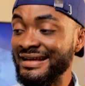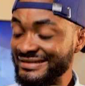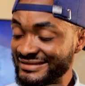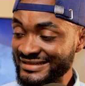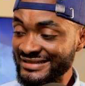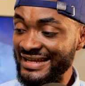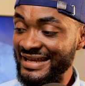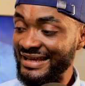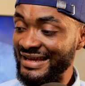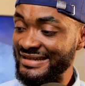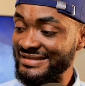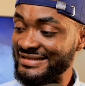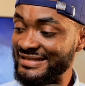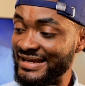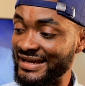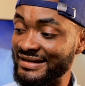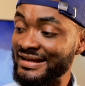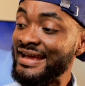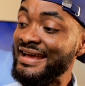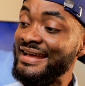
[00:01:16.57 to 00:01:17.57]
Just like I
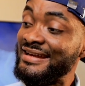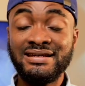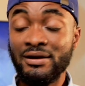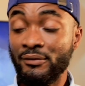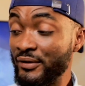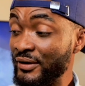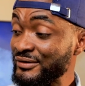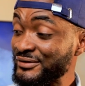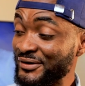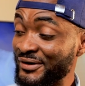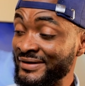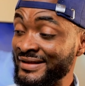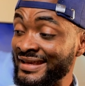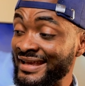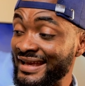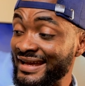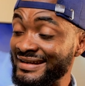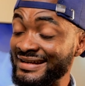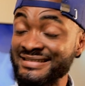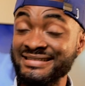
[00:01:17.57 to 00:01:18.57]
said, the rails on
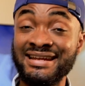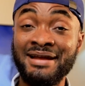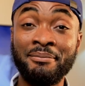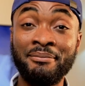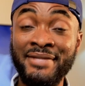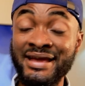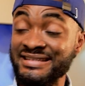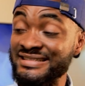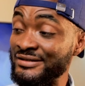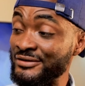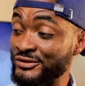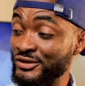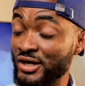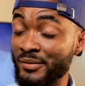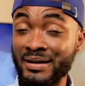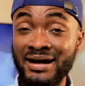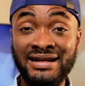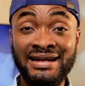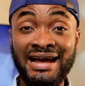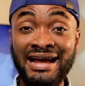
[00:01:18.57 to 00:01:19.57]
here does an amazing
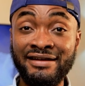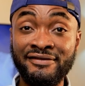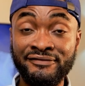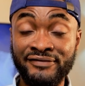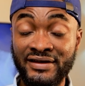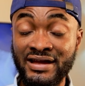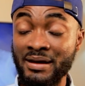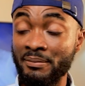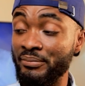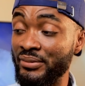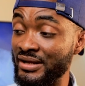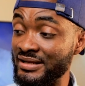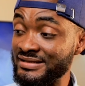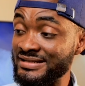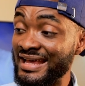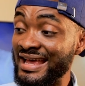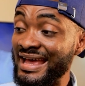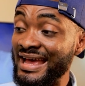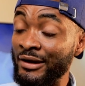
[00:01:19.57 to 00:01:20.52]
job at hiding fingerprints,